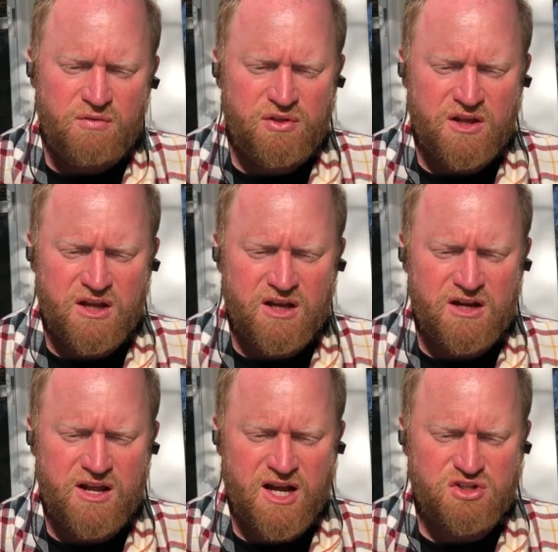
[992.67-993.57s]
thinking it
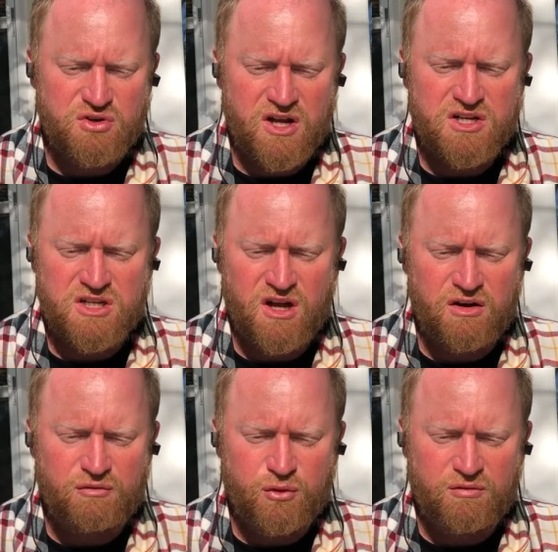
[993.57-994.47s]
an excellent idea
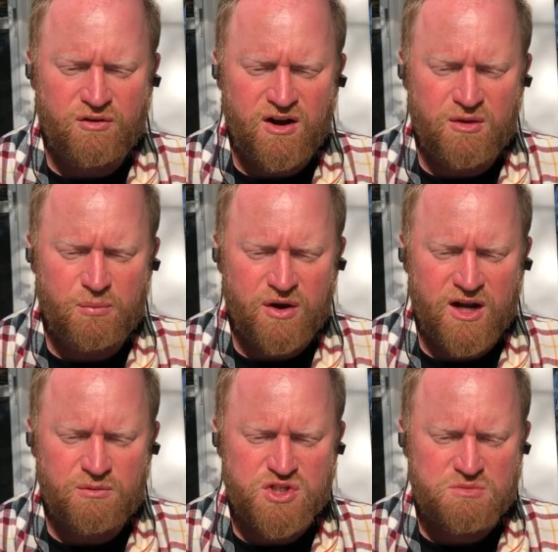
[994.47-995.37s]
to fortify the
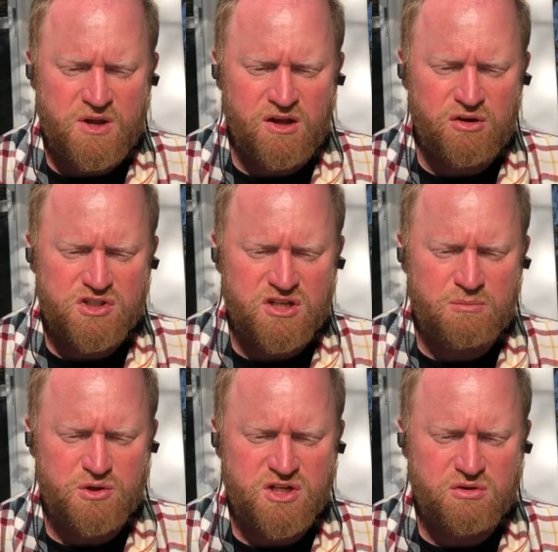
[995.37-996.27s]
brain with smells of the
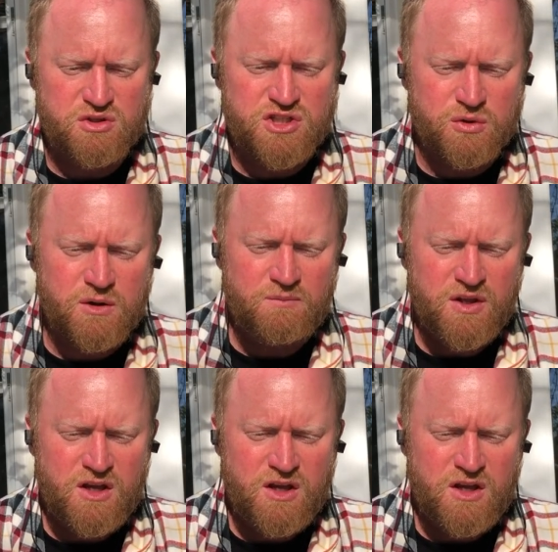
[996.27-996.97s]
particular sort,